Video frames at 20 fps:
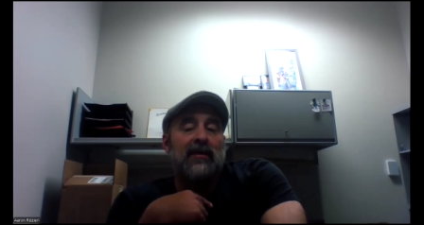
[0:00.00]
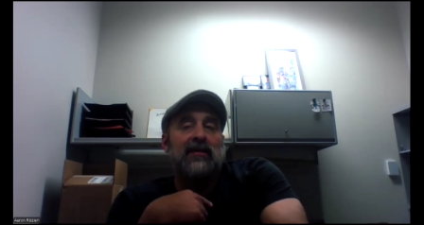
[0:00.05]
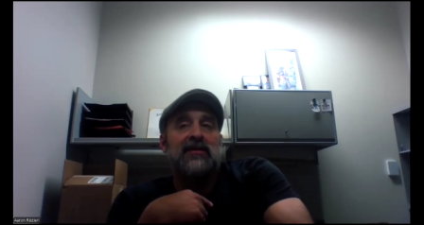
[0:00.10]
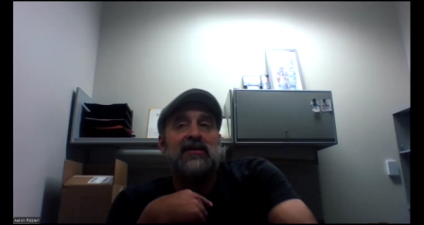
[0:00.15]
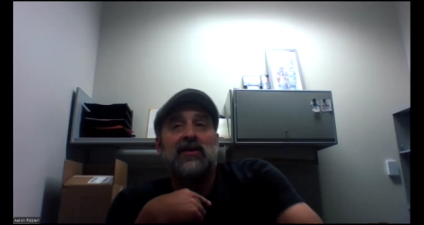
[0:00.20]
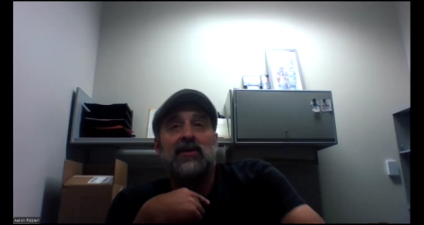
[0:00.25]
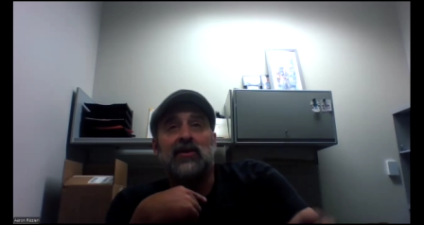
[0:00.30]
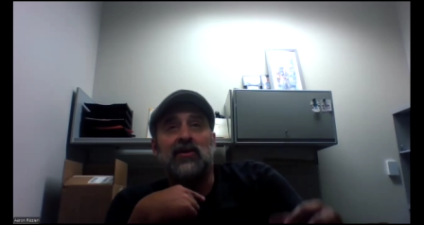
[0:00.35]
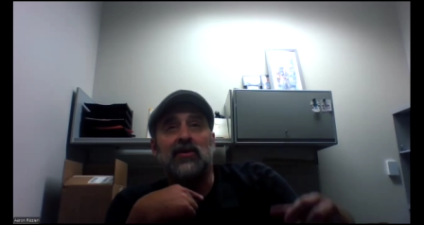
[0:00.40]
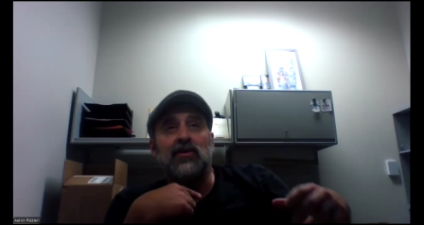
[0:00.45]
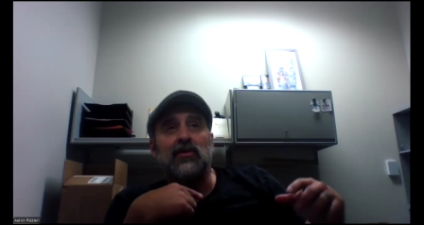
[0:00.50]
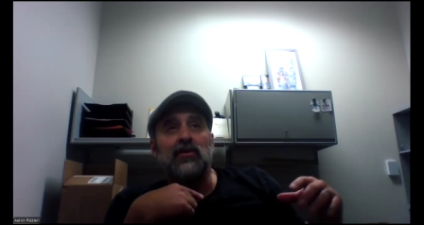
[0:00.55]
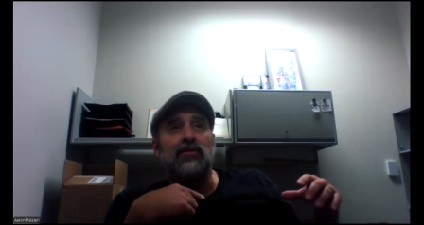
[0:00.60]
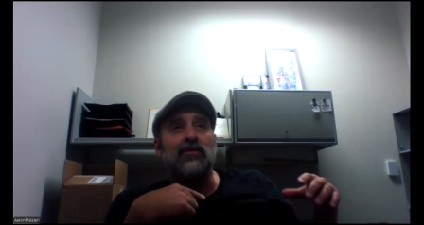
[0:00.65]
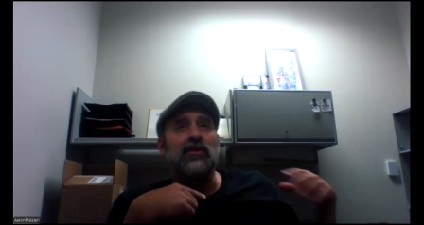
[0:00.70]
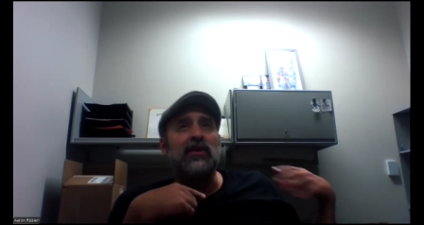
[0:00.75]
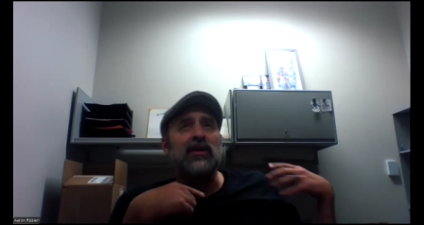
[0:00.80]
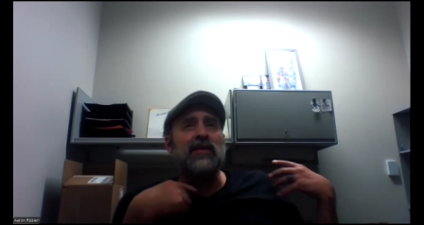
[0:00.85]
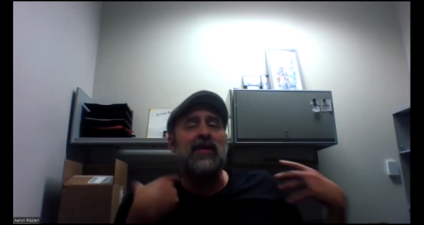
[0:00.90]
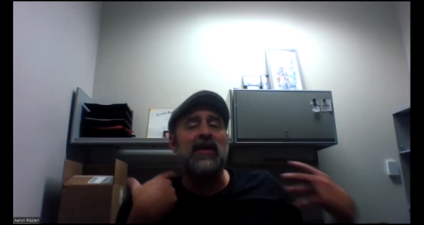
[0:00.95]
So
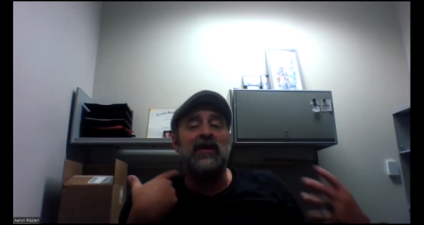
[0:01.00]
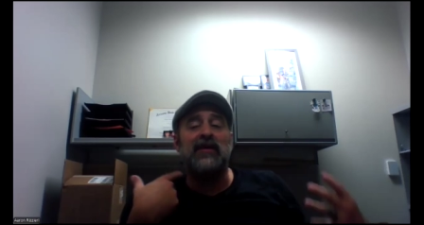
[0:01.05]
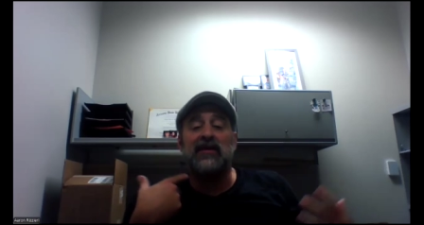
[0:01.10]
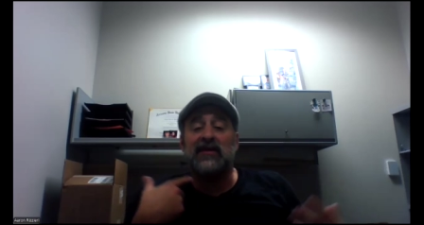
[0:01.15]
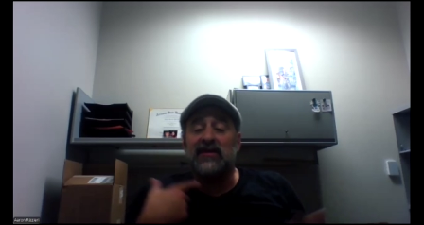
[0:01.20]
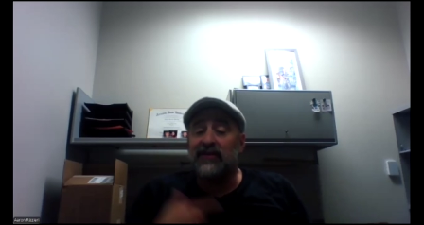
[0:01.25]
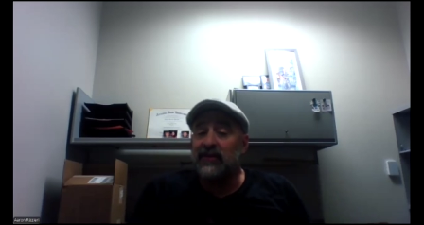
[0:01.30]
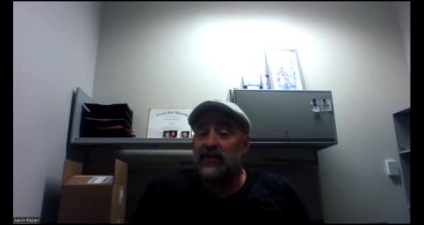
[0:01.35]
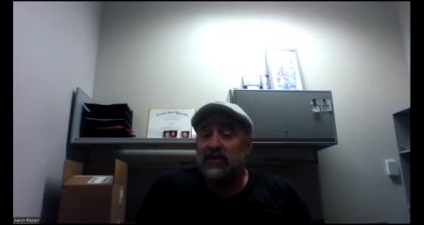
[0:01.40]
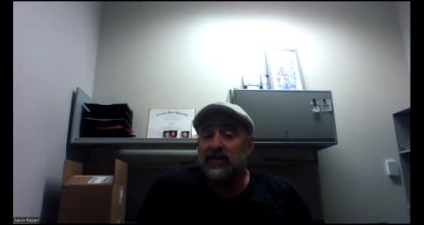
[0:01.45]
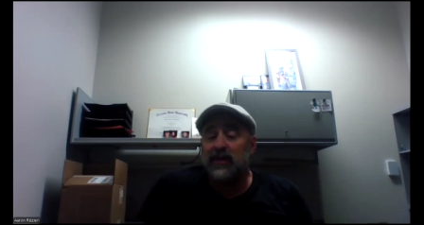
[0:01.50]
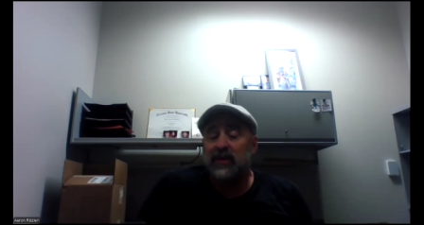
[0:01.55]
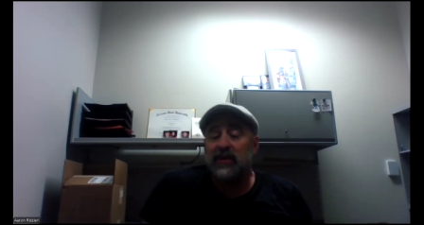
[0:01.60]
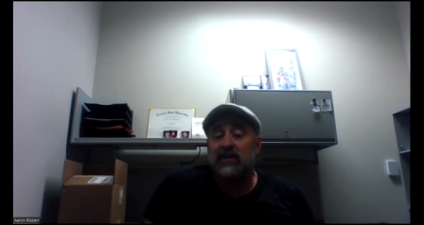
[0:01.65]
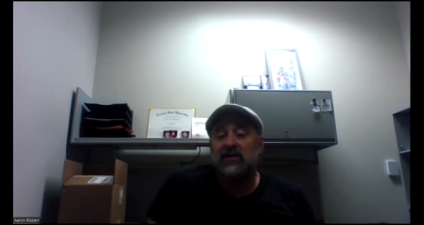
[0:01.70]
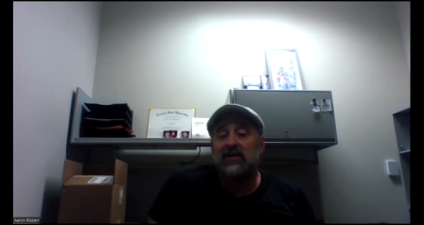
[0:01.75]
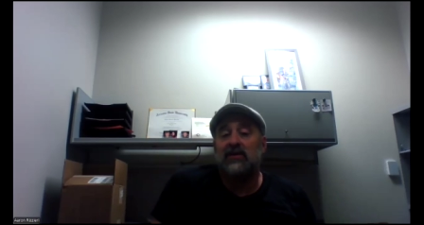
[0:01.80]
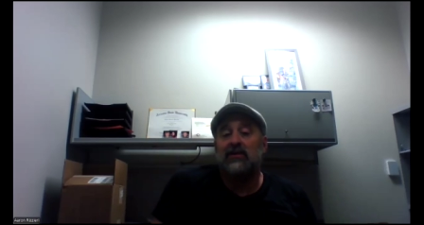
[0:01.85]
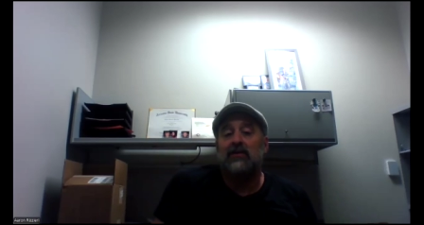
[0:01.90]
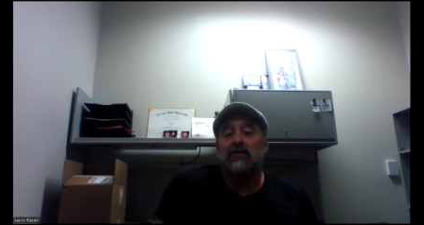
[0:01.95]
really make this first
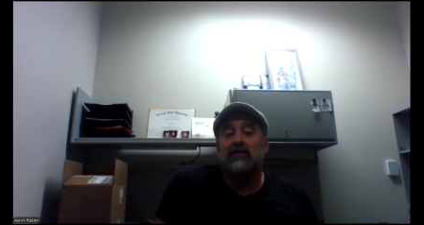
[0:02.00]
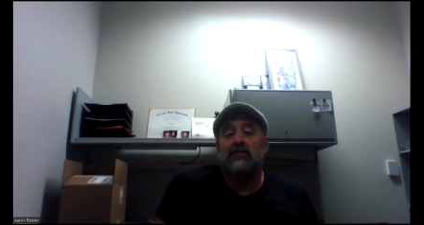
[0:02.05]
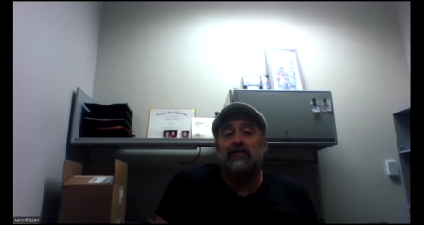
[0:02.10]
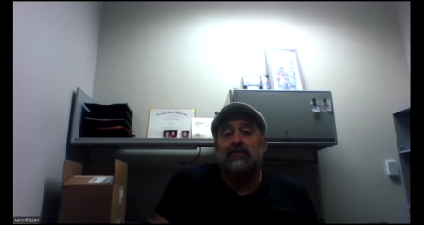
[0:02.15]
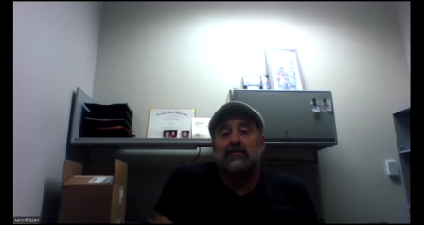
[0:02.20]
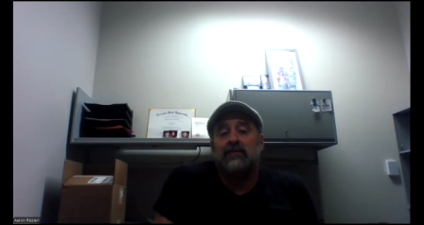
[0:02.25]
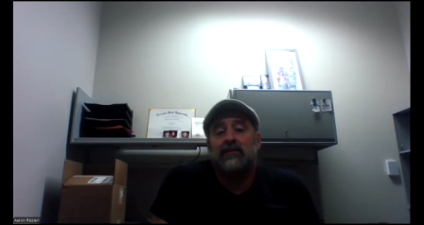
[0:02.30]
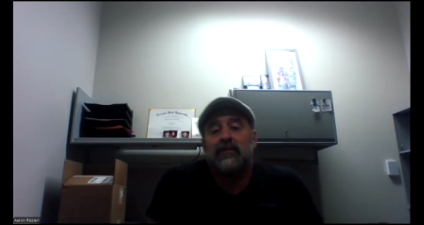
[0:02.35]
personal.